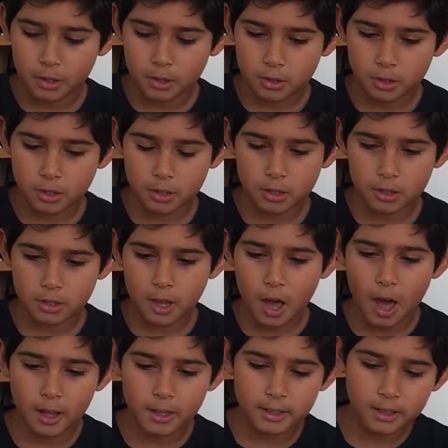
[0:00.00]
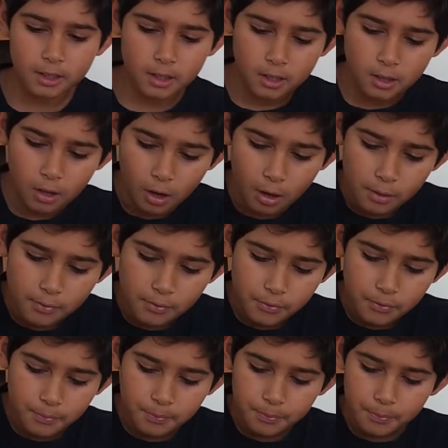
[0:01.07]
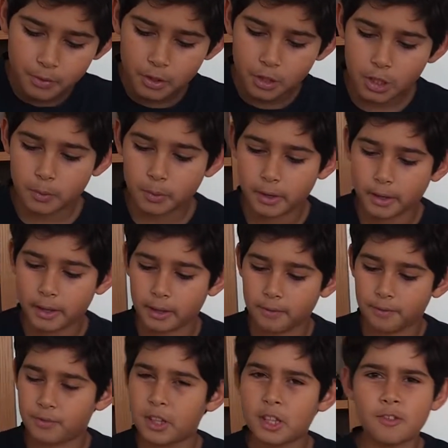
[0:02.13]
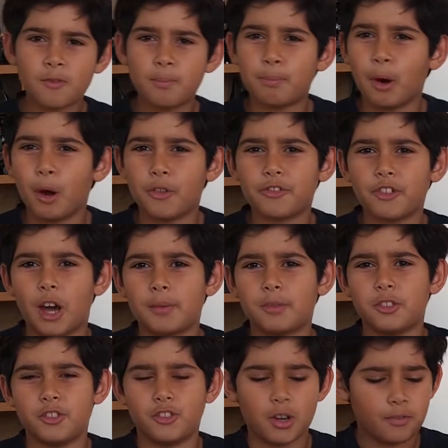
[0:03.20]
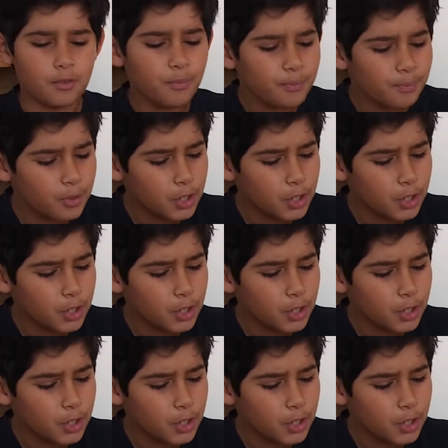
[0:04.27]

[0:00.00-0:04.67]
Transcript: To start off, this is both types of the jaffle.